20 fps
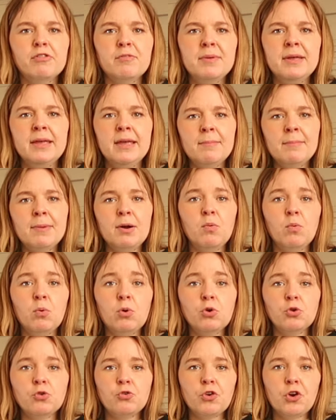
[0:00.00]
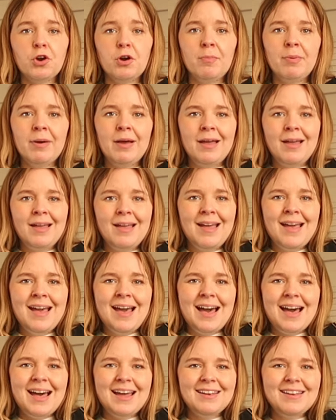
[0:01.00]
for me in my wardrobe
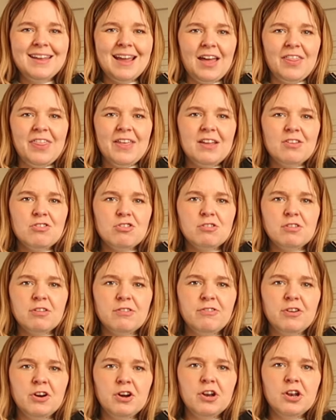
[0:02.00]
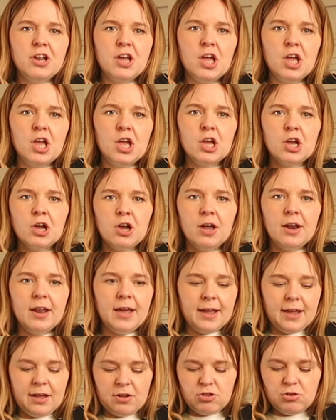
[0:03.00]
and yeah I think it's just a fun colour
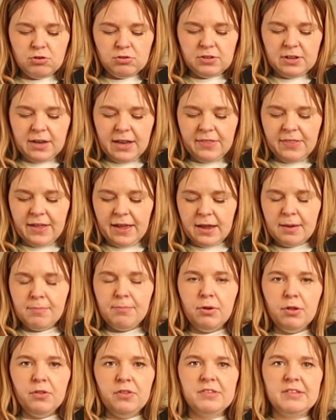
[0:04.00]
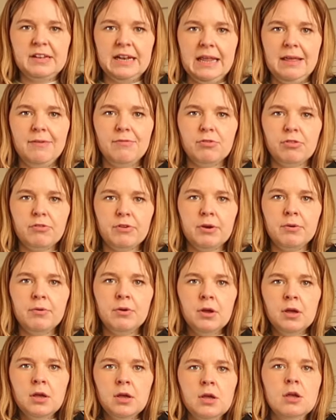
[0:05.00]
I actually also like that I can pull the sleeves through
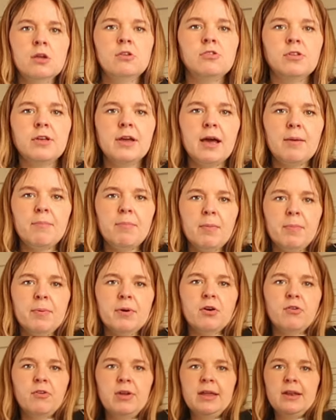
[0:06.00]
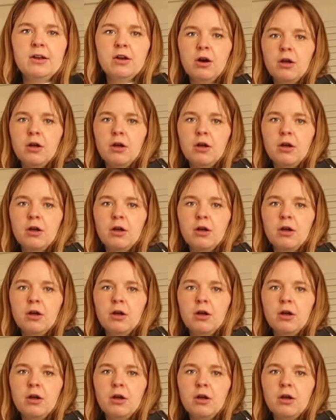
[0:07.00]
to get a pop of green